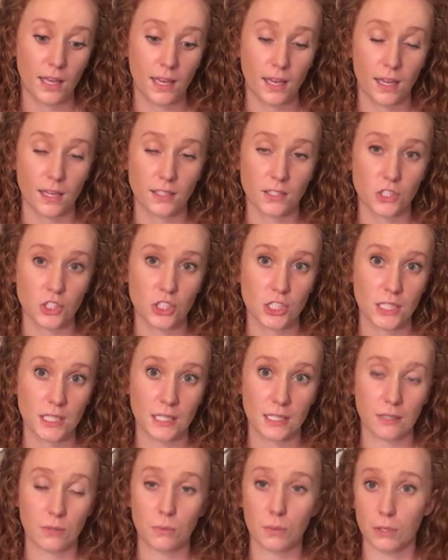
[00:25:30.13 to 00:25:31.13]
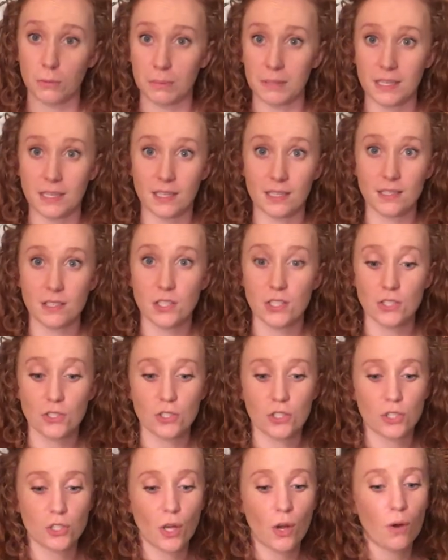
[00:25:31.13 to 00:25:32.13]
and she will be
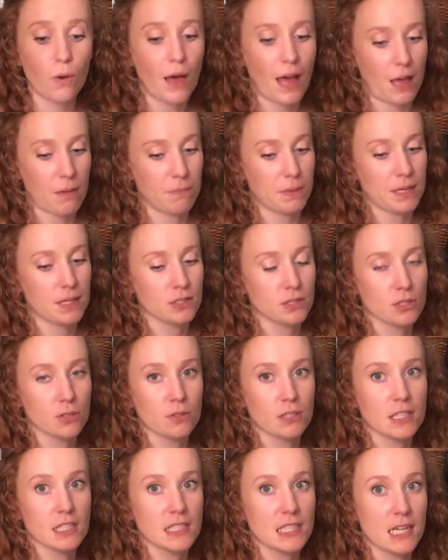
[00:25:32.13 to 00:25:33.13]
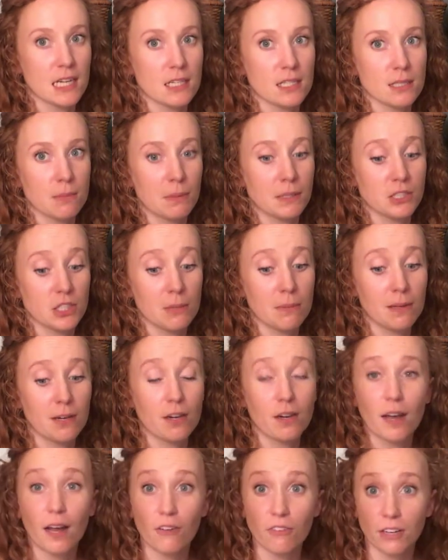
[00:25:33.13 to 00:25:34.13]
so happy and so content, but she
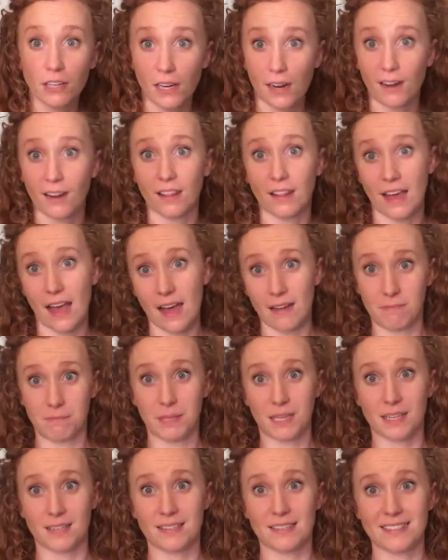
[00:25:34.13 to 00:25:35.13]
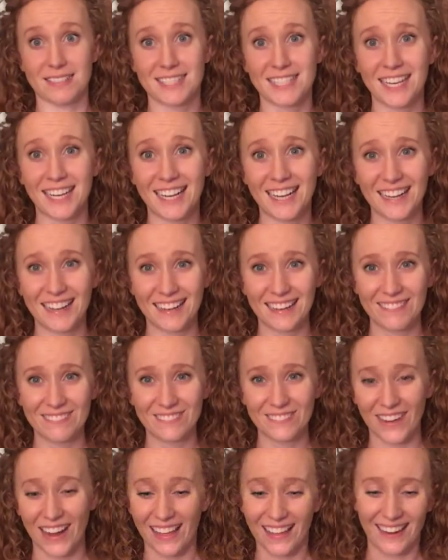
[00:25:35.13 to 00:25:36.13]
better not run out of that, because
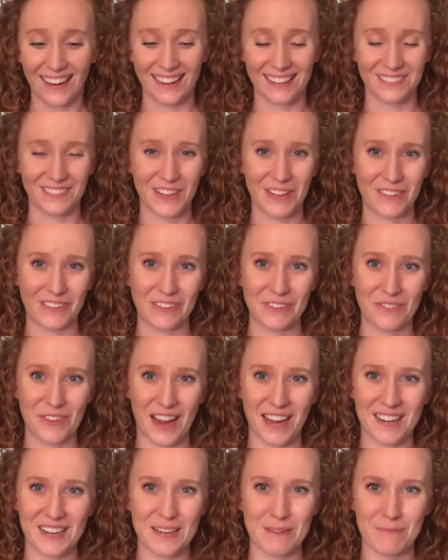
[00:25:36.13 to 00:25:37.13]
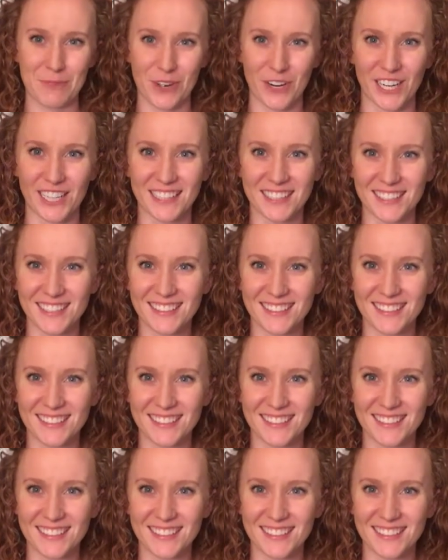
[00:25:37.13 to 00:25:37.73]
probably not gonna be able to find any more.